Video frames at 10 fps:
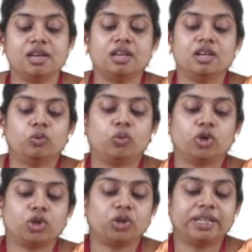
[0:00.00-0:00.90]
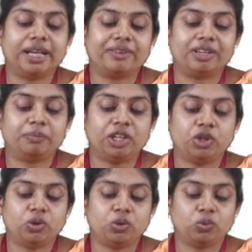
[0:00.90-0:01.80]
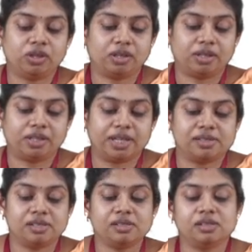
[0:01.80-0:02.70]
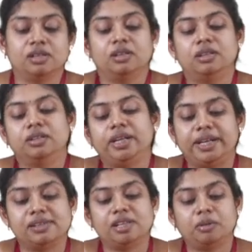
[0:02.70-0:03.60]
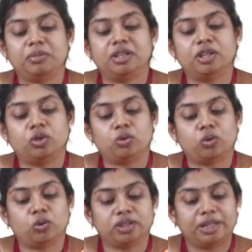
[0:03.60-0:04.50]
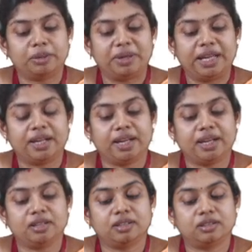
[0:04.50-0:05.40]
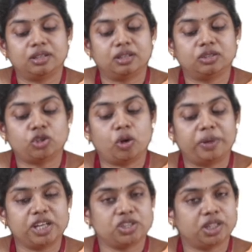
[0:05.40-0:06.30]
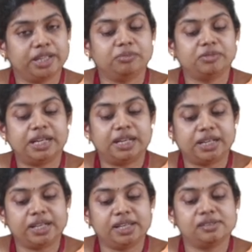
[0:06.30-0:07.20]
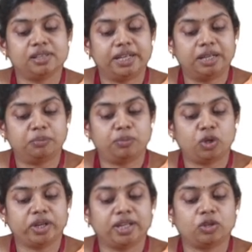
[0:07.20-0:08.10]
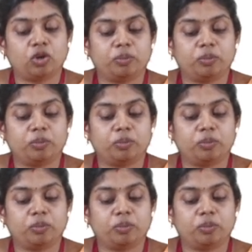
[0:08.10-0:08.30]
what are all the developing tool does is they test, they build the code, they plan, and the operational team, they'll release it, they deploy it, operate.